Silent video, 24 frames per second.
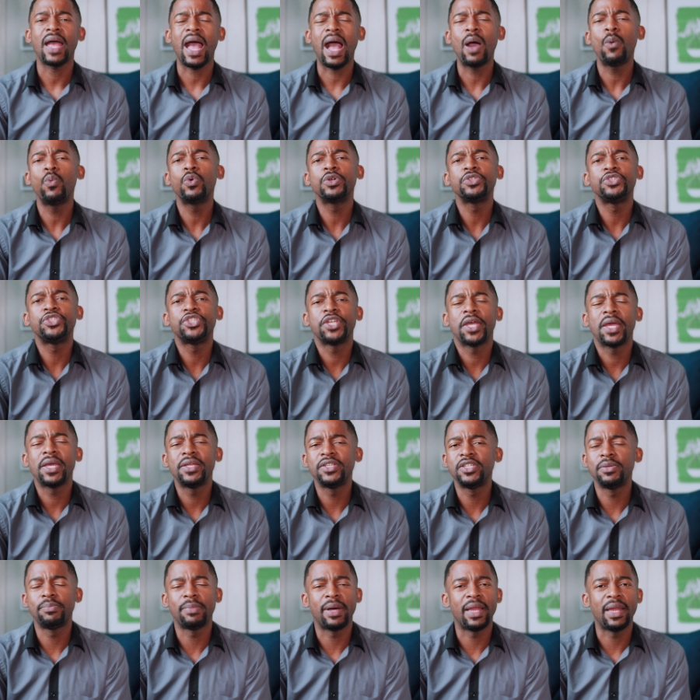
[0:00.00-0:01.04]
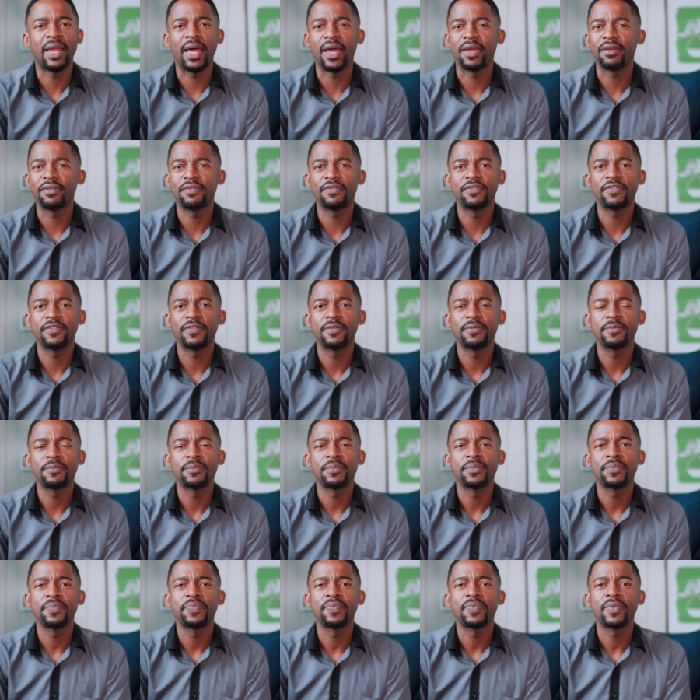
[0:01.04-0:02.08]
I want change in my life,
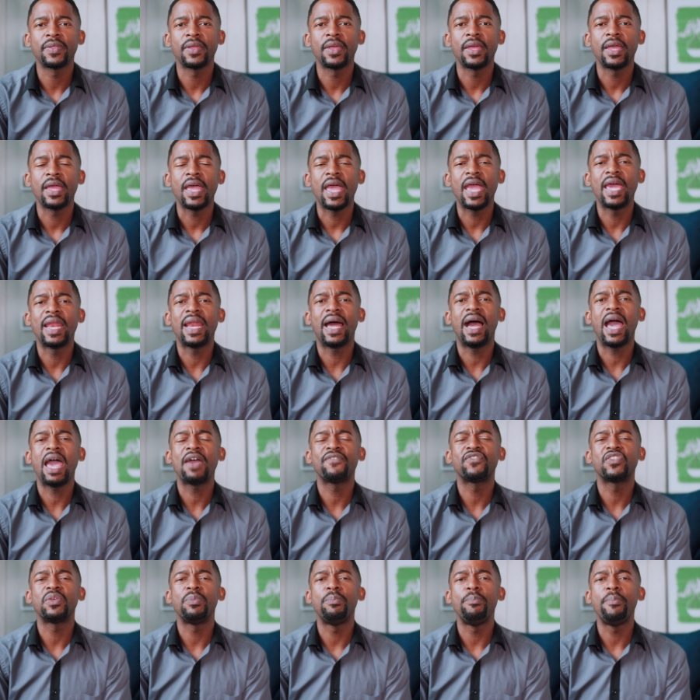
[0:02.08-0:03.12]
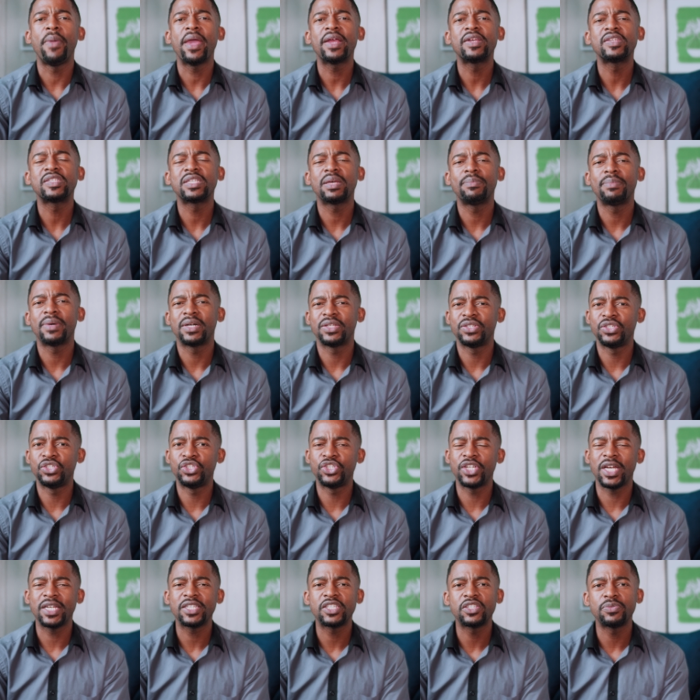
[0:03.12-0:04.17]
and I have to make some
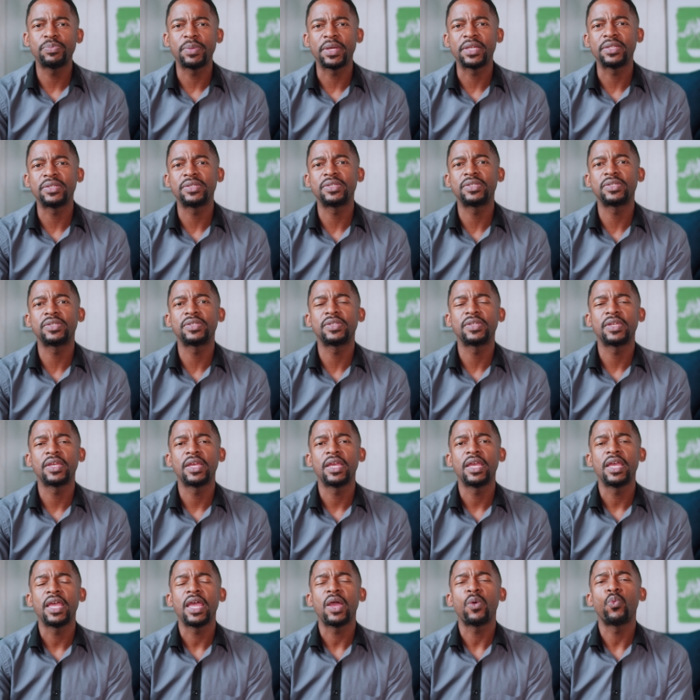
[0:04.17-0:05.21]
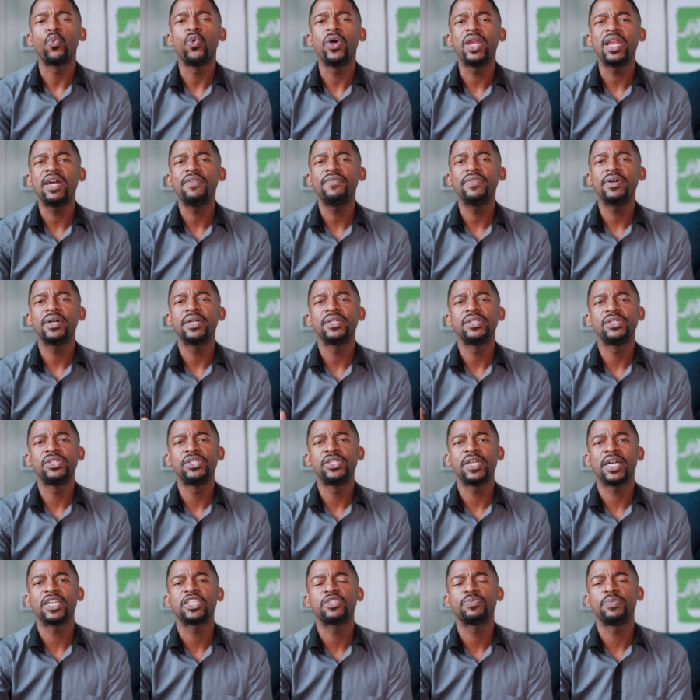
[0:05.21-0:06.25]
adjustments. Whatever
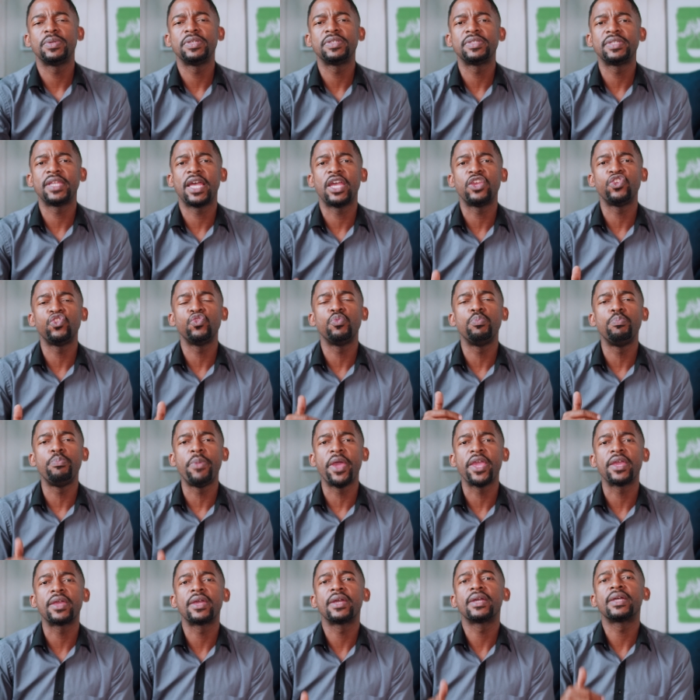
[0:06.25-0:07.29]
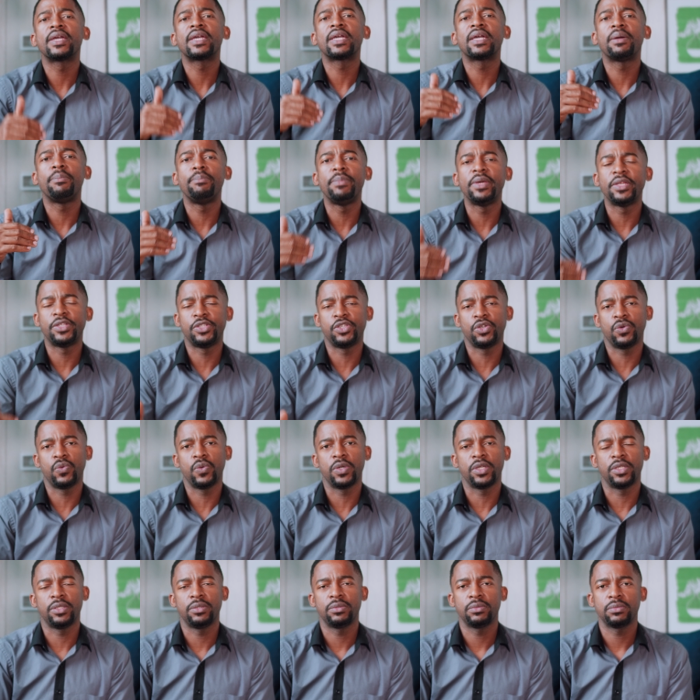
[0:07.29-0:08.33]
adjustments that you make, commit to
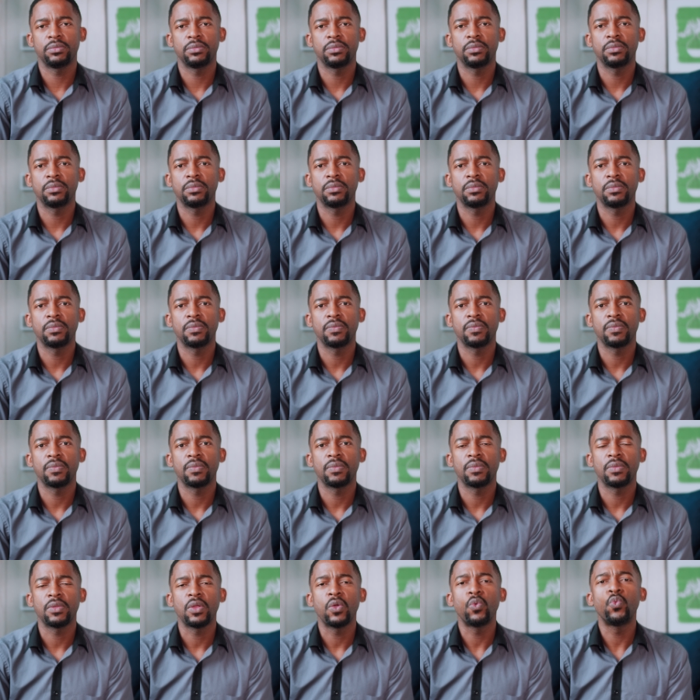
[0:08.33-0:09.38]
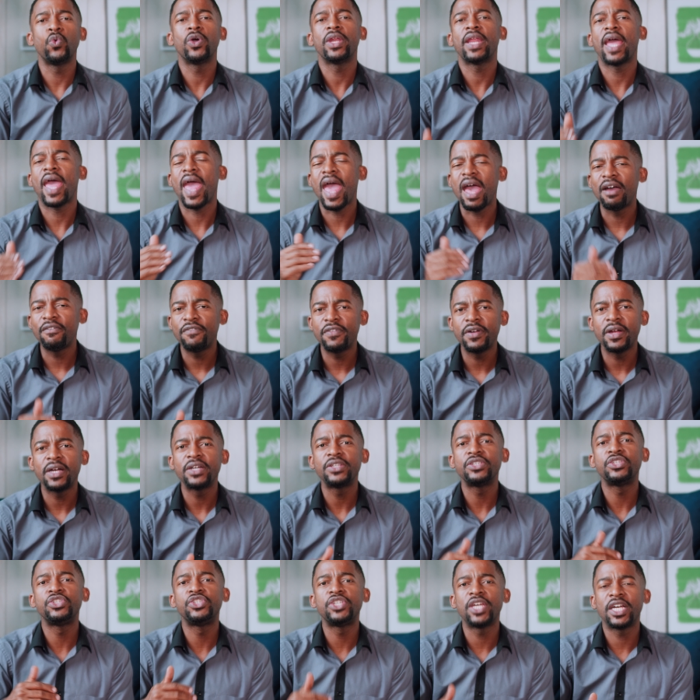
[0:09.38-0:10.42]
it. Whatever
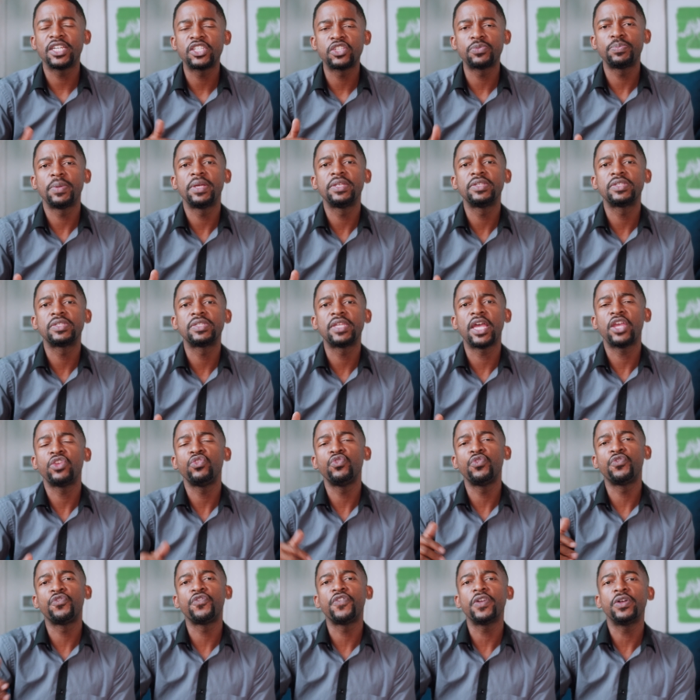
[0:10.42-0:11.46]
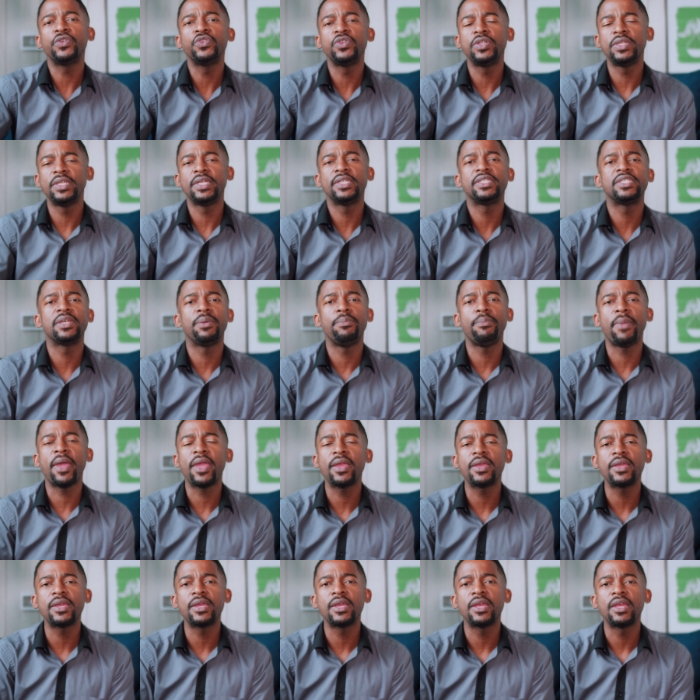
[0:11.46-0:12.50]
adjustments that you feel you need to
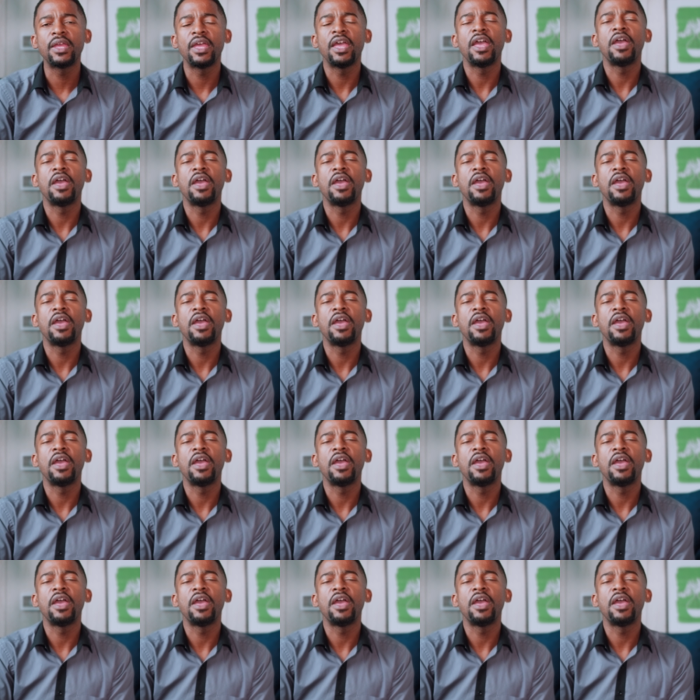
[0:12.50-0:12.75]
make,